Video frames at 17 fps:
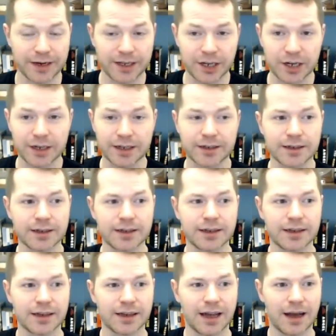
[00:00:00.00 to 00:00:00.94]
good.
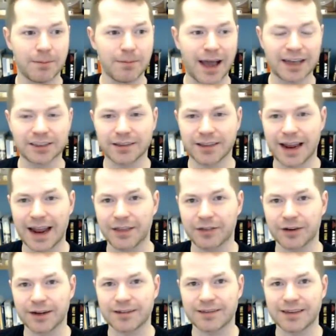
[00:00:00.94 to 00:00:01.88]
Um, Magic the
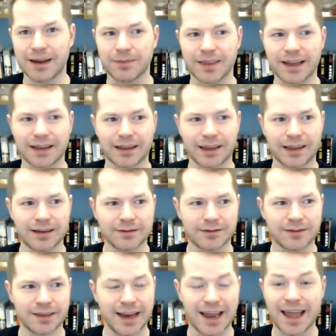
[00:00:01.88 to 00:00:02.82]
Gathering, same thing.
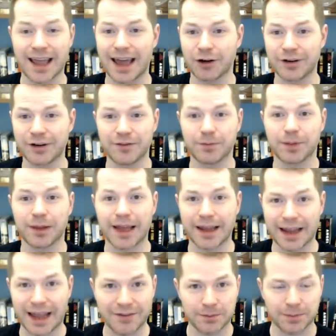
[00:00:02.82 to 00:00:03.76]
Like today, I don't even play.
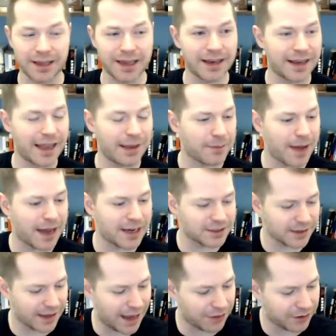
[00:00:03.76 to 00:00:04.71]
I haven't played a game of
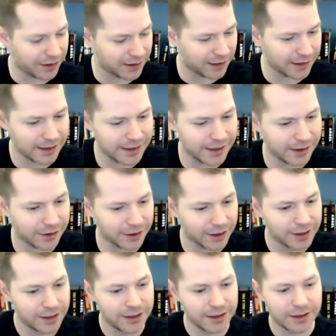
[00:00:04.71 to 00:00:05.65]
Magic the Gathering in like a year.